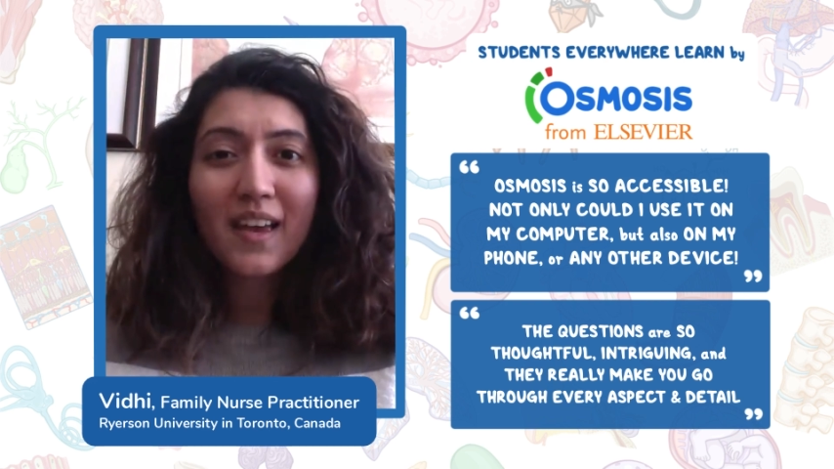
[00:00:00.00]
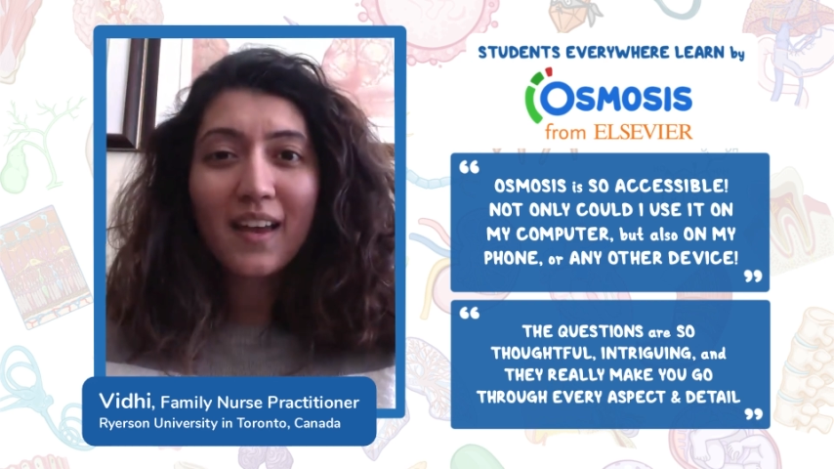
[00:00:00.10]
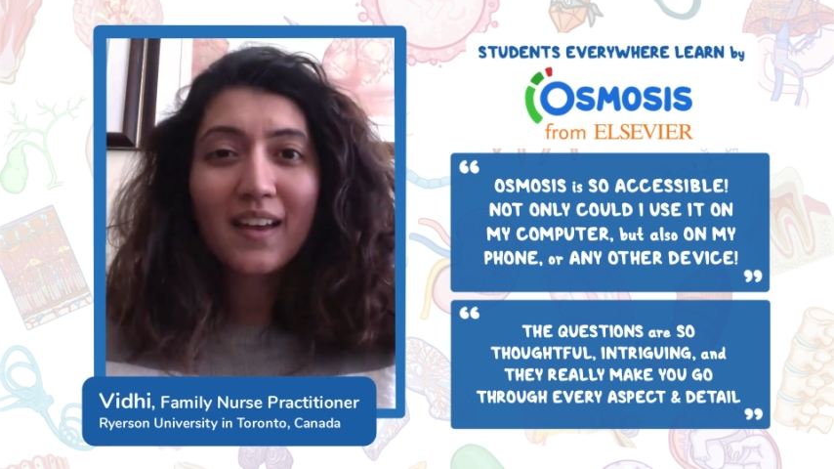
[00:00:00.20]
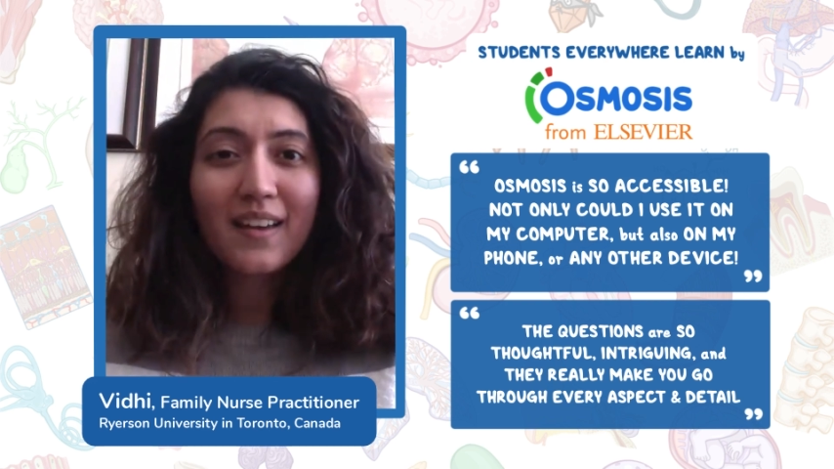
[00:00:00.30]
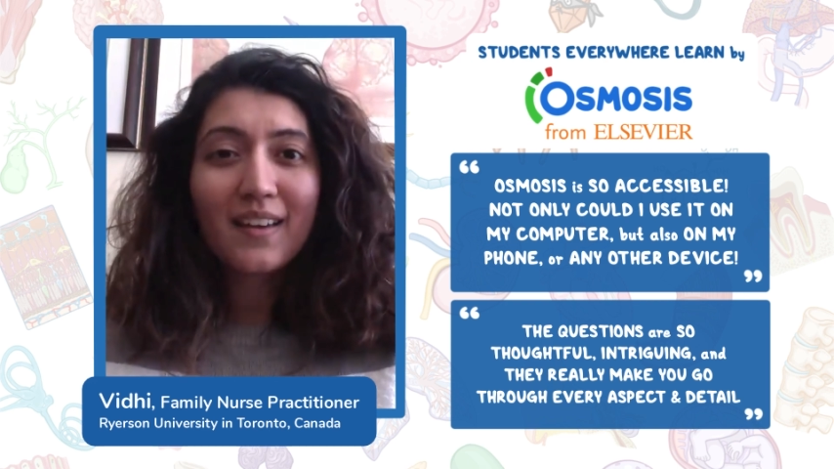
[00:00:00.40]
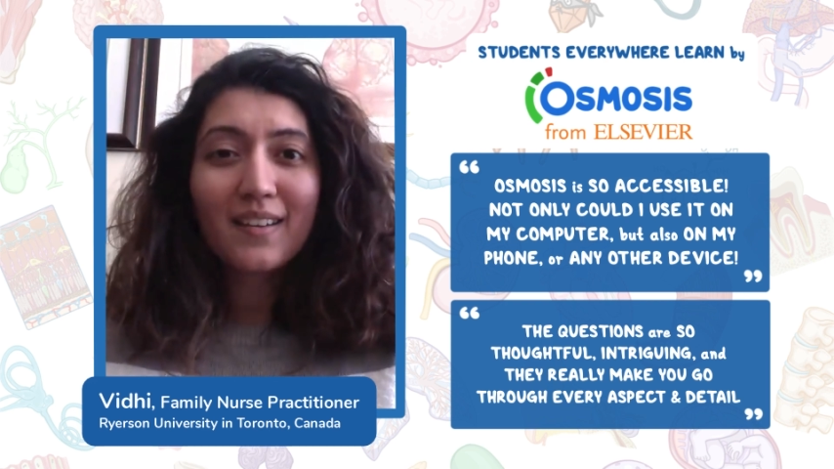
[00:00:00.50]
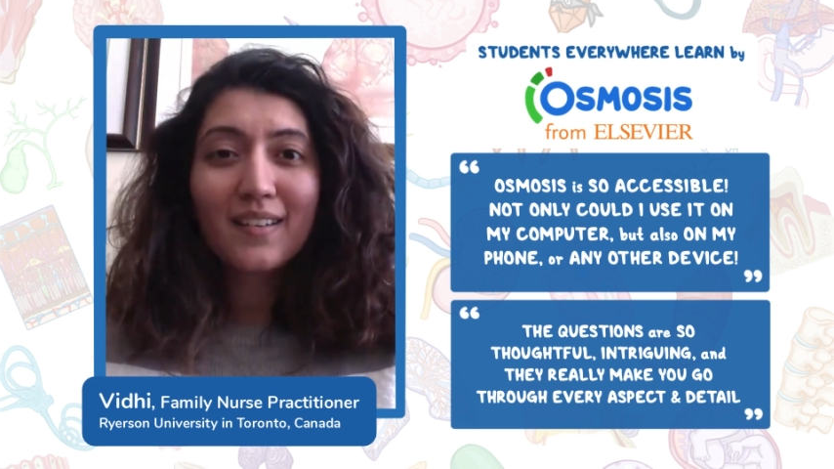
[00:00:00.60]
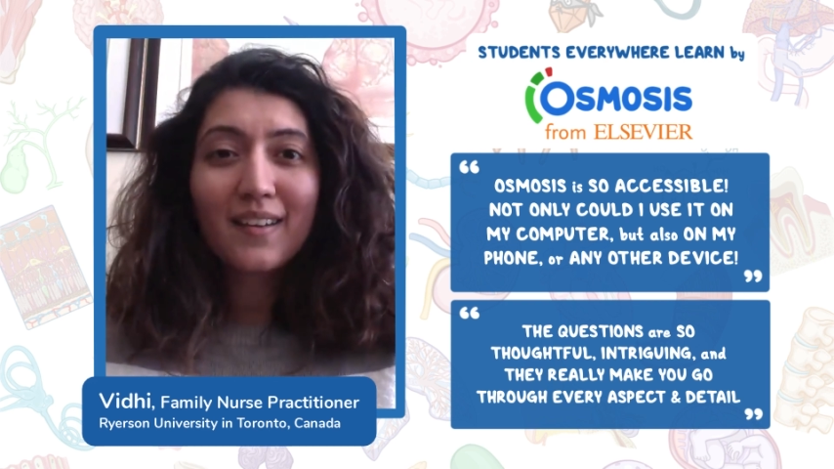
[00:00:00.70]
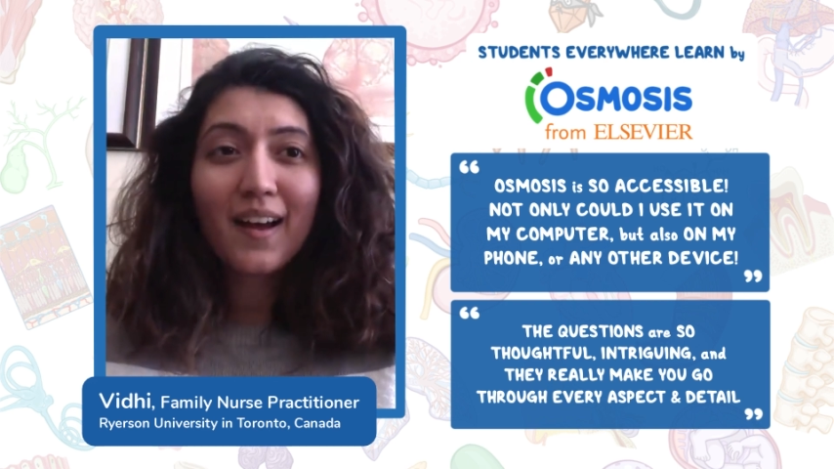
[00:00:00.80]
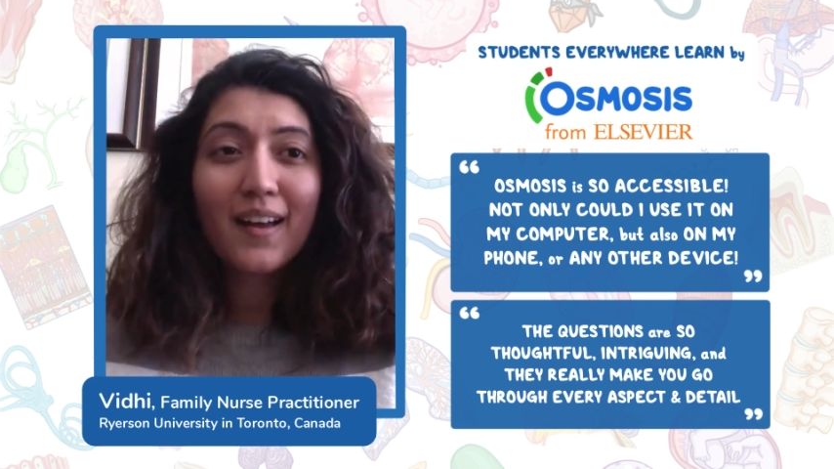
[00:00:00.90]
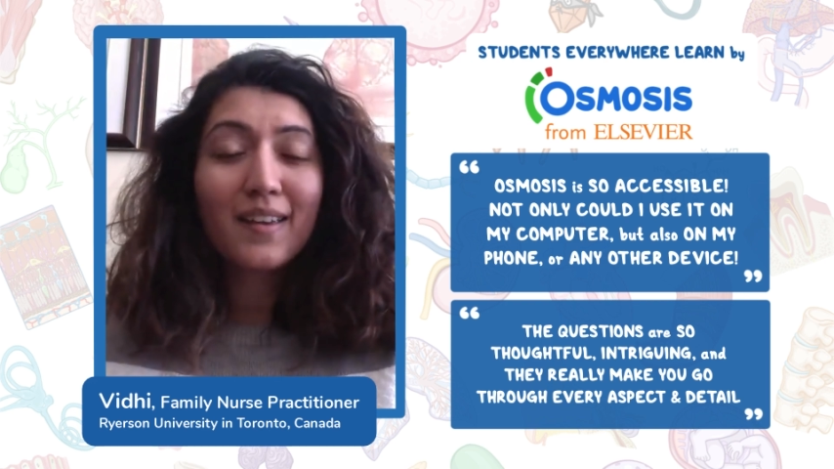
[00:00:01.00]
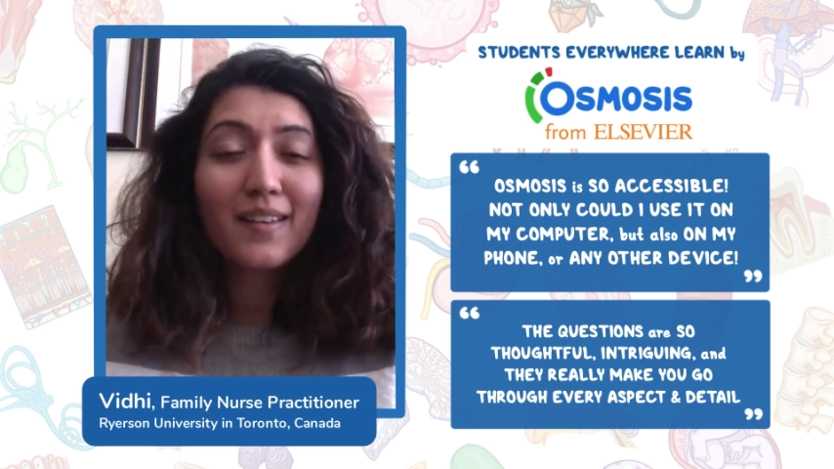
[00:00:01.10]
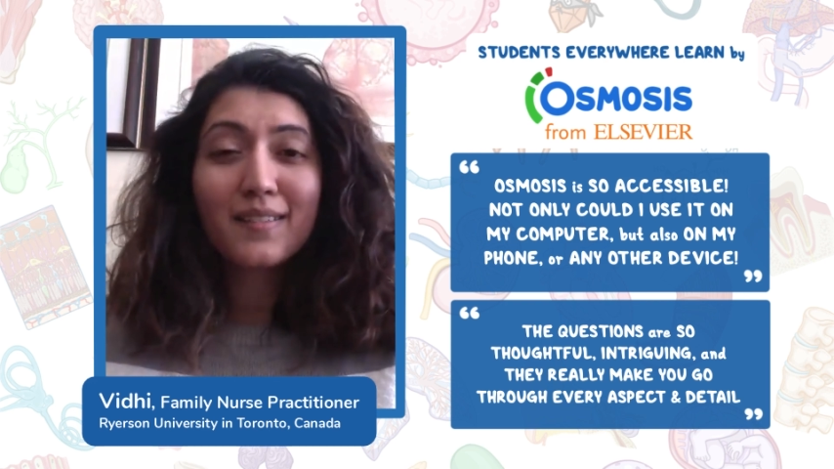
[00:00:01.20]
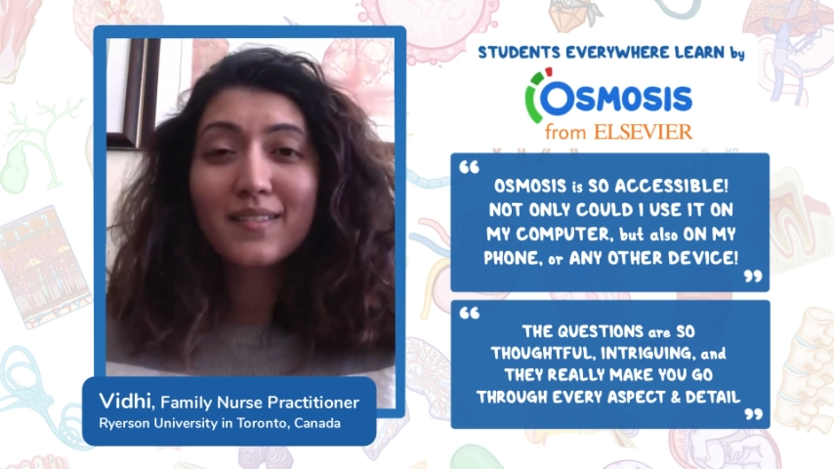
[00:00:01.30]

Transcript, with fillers: and I